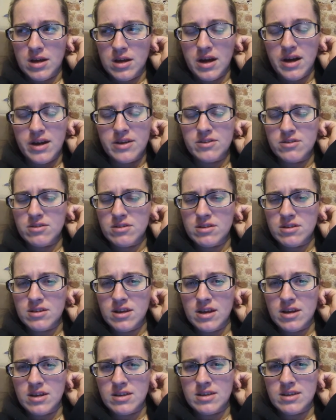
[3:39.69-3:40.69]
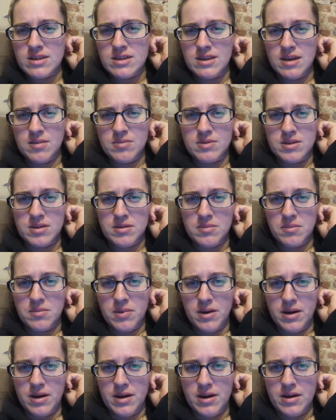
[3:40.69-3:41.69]
Kaiser is not accepted
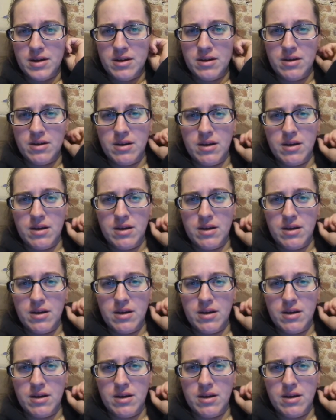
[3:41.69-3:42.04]
by